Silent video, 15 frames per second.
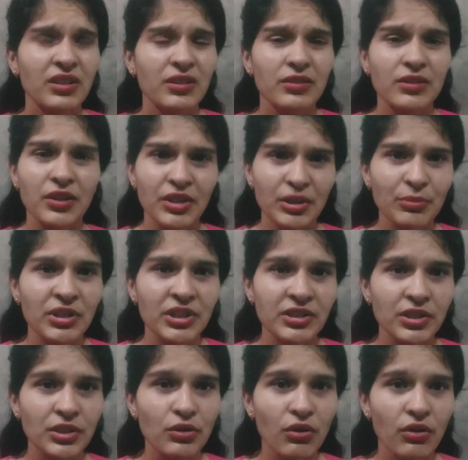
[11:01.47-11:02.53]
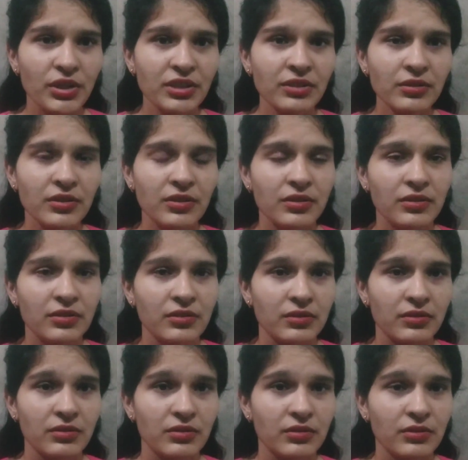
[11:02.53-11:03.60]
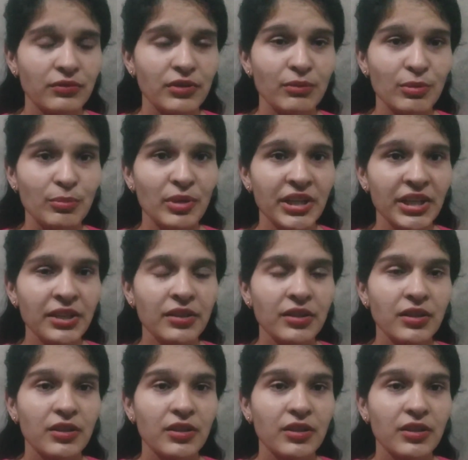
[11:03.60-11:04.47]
30 minutes recording will be played,